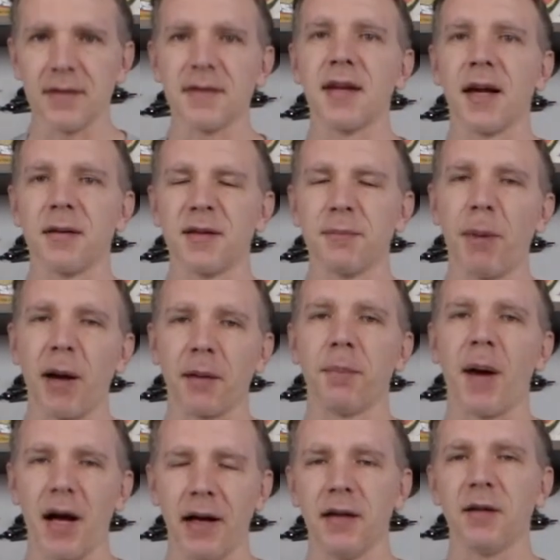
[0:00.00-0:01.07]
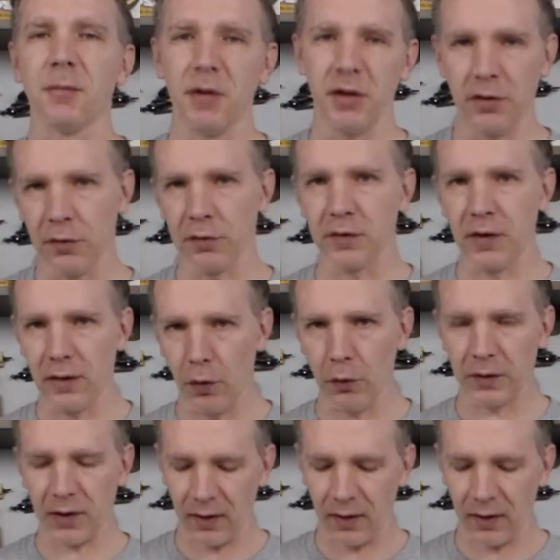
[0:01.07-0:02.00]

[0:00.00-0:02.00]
spec body to be used in those